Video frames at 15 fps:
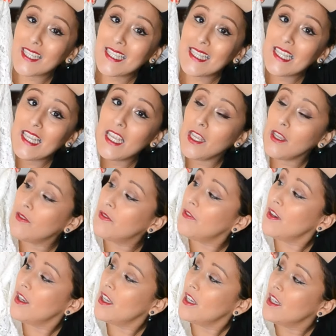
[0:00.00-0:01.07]
sleeve
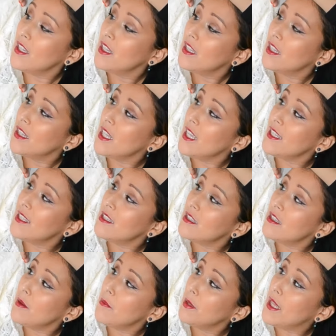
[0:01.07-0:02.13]
lace
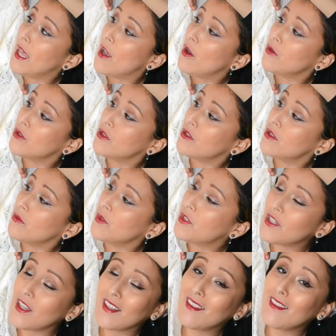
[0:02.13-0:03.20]
blouse,
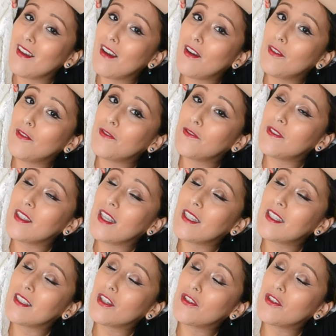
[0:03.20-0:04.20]
which I loved. It's a